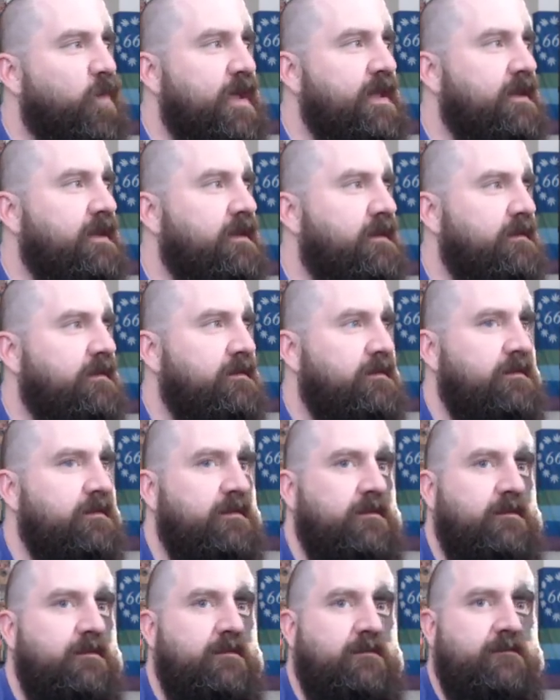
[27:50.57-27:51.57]

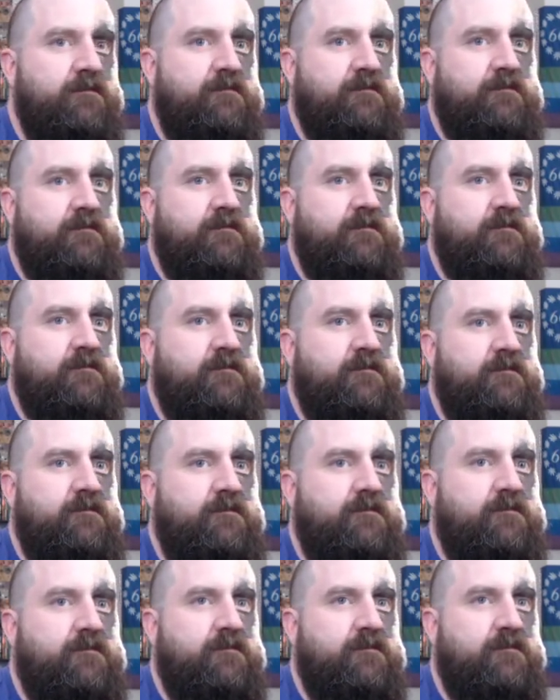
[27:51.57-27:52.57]

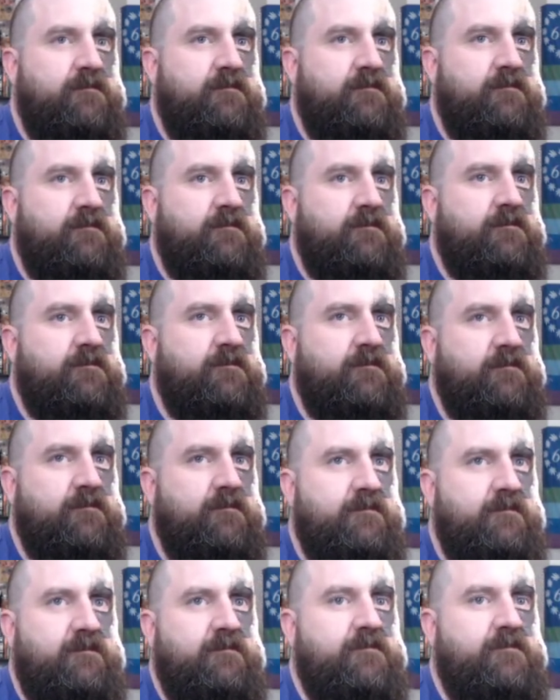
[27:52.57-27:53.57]

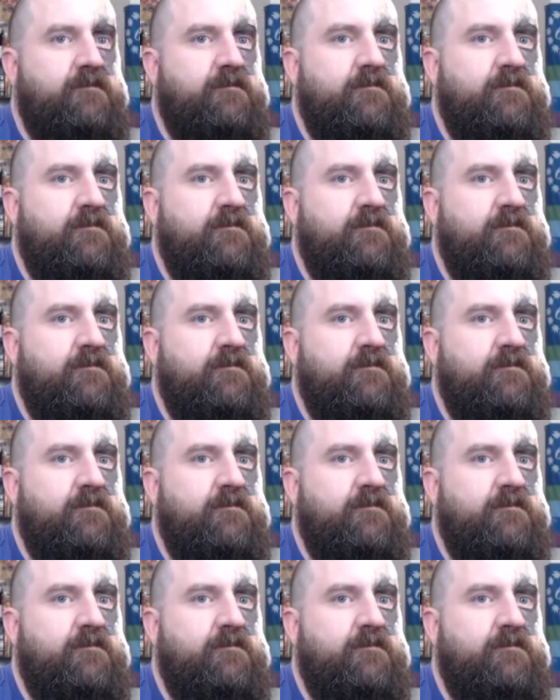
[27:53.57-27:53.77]
The person shown says nothing.